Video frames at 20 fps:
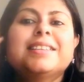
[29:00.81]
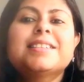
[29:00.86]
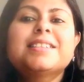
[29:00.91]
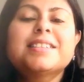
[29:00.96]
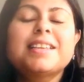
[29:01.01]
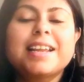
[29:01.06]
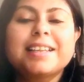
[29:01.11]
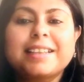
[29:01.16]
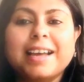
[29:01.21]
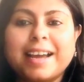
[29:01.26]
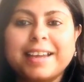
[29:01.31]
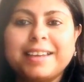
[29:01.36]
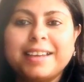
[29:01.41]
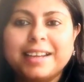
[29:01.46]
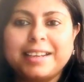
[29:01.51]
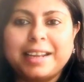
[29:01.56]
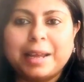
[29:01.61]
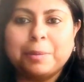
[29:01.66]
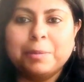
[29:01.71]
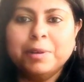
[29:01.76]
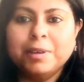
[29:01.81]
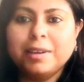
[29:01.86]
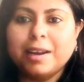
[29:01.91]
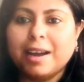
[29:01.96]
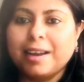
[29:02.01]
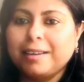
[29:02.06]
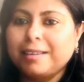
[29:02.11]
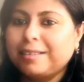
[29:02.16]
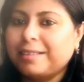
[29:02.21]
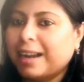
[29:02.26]
This is like the IKEA table.
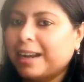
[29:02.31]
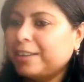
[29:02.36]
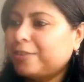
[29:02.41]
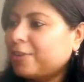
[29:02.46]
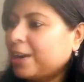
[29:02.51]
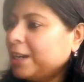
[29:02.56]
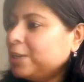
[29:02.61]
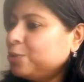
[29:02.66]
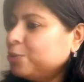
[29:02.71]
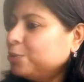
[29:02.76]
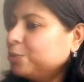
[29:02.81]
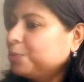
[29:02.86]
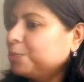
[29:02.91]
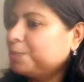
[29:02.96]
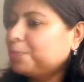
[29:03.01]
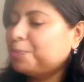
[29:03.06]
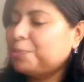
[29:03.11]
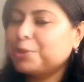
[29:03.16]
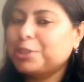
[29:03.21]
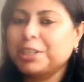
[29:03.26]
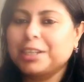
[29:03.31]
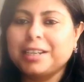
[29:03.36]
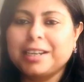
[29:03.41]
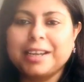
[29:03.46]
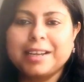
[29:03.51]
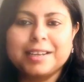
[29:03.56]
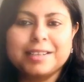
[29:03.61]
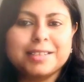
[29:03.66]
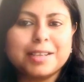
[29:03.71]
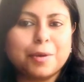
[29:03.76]
I'll try to put a
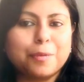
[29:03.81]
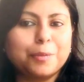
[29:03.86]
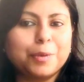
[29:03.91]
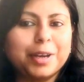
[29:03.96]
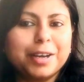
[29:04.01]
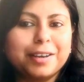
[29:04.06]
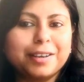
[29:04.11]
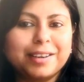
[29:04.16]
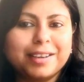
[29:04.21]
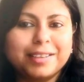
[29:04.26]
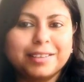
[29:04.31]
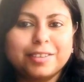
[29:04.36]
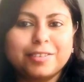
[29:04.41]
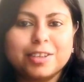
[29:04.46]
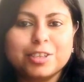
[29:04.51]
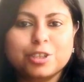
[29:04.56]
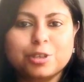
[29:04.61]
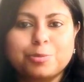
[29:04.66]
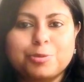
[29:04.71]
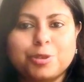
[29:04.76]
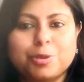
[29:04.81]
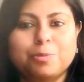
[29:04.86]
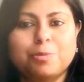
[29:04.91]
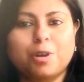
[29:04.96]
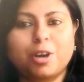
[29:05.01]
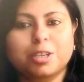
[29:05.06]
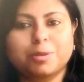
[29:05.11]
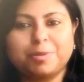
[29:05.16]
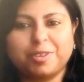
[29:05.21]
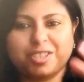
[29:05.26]
link somewhere in the description
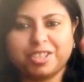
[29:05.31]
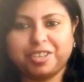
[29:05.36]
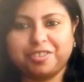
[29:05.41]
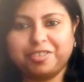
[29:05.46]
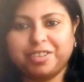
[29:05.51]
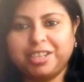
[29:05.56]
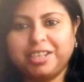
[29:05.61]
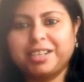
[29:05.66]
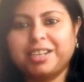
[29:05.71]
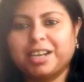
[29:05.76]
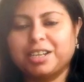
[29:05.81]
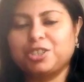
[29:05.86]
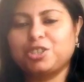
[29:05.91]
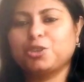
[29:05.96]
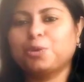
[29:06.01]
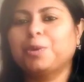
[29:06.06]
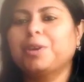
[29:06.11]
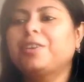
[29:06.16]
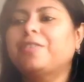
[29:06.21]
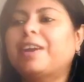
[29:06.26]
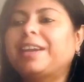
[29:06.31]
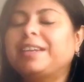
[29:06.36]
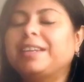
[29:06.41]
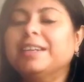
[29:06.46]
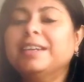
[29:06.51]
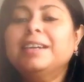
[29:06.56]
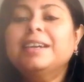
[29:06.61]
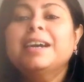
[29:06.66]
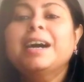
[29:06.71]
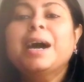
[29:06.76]
box because I really can't show it right
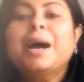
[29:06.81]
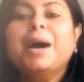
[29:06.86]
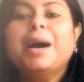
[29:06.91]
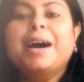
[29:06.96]
here.